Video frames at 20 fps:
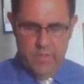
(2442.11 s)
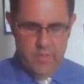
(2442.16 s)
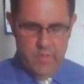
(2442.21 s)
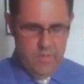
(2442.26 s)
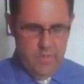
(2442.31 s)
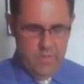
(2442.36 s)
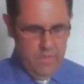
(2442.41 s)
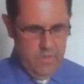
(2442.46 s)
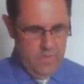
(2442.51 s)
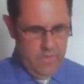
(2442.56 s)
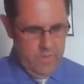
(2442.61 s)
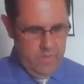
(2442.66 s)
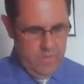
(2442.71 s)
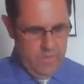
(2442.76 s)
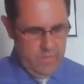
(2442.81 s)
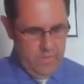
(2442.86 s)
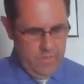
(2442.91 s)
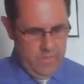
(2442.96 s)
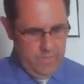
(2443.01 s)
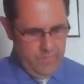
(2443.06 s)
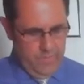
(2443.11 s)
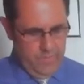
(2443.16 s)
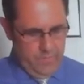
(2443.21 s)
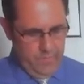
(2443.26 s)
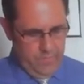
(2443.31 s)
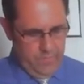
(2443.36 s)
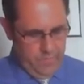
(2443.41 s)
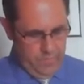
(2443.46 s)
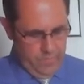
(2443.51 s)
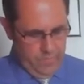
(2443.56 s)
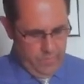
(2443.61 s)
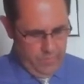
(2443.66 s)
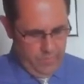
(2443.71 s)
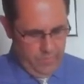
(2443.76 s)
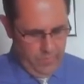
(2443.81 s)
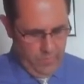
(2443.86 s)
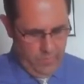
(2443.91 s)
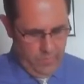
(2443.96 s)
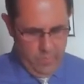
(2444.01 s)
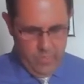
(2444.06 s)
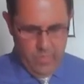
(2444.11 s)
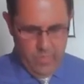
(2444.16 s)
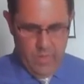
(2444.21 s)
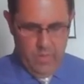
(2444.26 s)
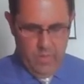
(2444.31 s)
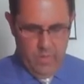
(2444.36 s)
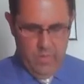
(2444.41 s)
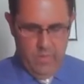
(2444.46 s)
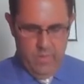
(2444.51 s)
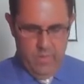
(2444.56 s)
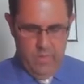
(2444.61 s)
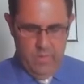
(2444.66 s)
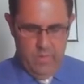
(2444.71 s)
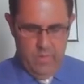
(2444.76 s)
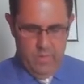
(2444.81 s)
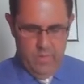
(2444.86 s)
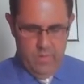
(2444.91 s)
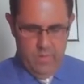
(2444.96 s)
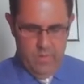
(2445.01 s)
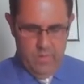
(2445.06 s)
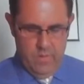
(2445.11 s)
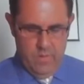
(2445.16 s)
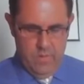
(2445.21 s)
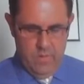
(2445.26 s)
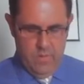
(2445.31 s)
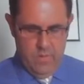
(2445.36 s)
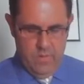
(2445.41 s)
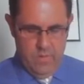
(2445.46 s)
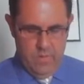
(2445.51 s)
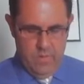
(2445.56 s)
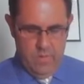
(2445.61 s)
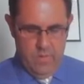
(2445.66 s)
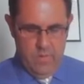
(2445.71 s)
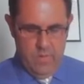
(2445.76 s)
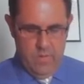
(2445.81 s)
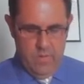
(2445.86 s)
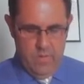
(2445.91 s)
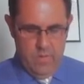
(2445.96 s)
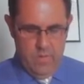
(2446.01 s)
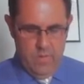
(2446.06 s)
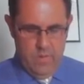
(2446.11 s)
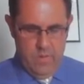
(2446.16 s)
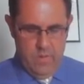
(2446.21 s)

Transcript: (silence)